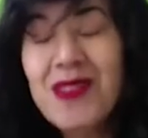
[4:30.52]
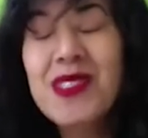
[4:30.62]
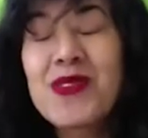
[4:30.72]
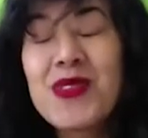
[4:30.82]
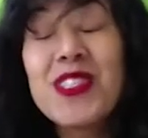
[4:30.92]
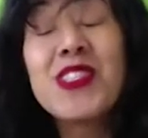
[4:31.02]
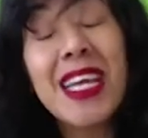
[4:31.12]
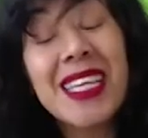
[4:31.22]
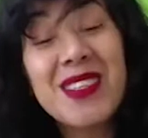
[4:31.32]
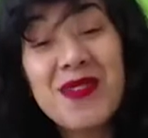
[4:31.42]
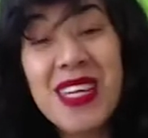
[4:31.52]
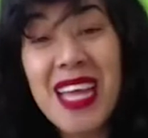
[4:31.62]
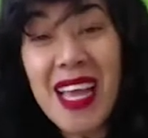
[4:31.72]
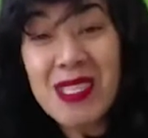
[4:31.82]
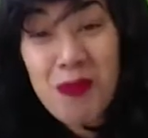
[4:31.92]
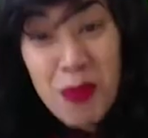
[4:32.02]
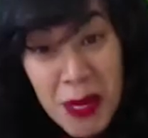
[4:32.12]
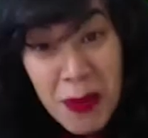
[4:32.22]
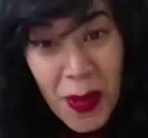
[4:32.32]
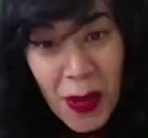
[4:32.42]
trajectory as
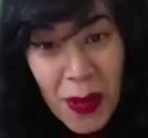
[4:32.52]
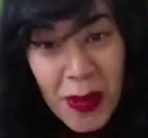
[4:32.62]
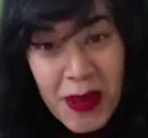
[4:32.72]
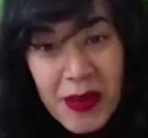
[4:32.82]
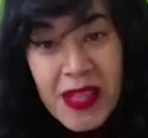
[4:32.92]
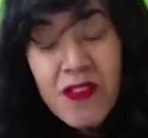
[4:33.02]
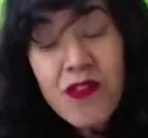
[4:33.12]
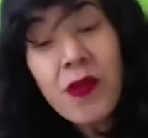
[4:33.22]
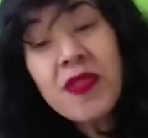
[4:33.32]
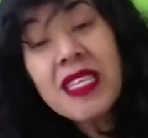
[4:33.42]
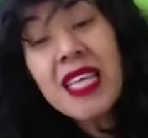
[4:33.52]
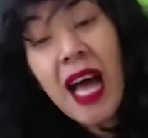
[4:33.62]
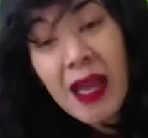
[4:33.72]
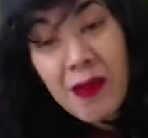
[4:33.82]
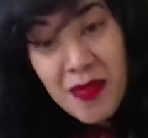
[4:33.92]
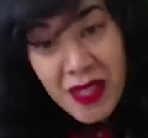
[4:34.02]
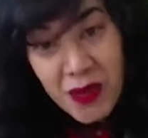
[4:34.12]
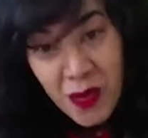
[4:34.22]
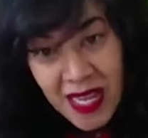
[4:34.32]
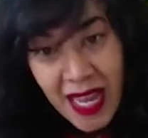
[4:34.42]
people from the time that
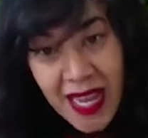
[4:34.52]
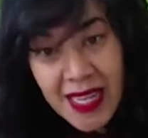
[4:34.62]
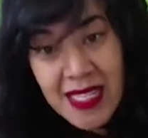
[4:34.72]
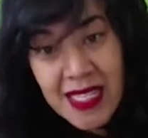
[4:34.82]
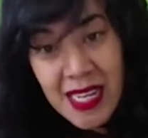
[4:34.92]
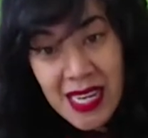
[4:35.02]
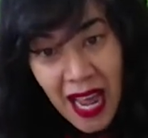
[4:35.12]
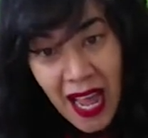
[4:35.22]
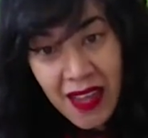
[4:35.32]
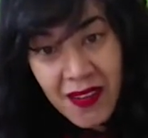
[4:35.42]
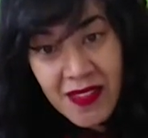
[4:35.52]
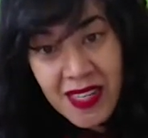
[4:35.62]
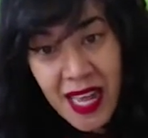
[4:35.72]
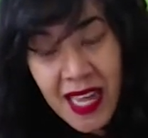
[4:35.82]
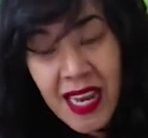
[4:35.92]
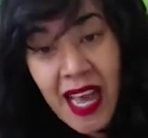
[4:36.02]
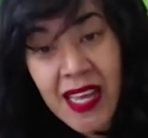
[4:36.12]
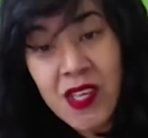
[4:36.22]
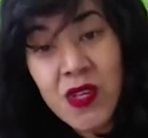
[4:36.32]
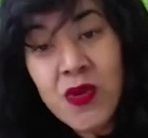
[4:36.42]
we had arrived. And I
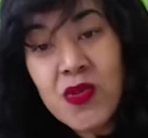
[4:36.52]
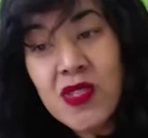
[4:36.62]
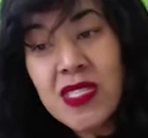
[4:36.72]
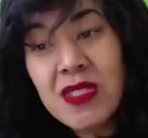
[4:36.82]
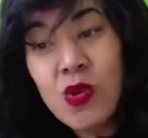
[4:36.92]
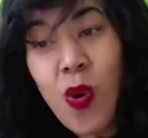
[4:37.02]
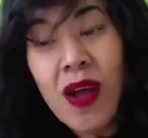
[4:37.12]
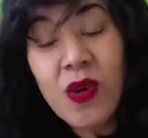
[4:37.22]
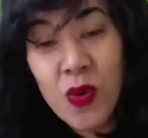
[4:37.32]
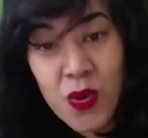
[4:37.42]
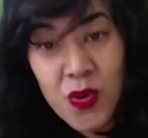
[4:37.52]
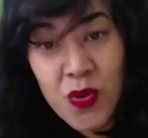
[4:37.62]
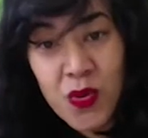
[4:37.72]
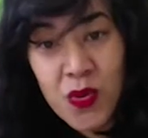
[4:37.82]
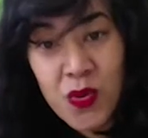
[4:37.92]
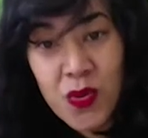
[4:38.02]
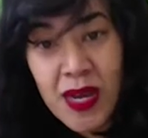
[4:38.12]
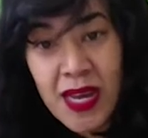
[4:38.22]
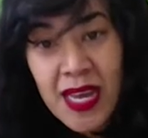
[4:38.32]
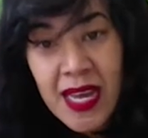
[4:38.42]
used Twanguru, who
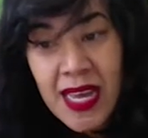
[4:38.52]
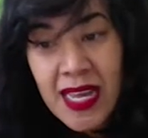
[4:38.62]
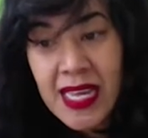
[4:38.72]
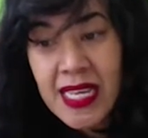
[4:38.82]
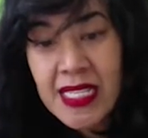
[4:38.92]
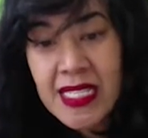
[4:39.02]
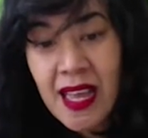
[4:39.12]
is